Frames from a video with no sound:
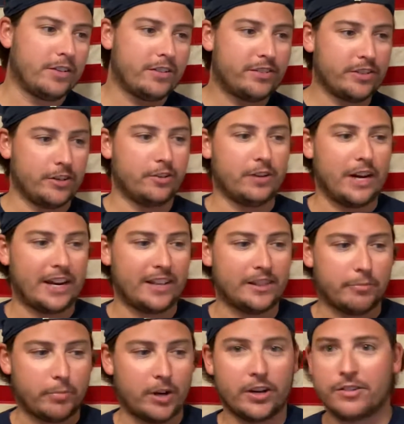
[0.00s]
So I got the
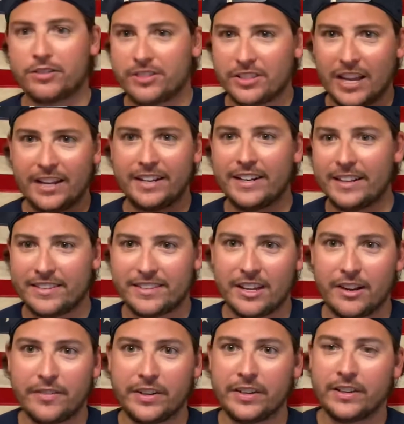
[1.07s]
Broncos sliding in at
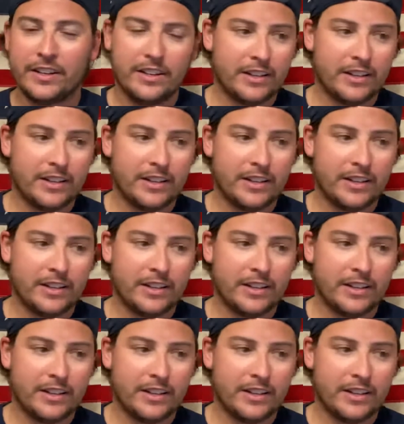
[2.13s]
7.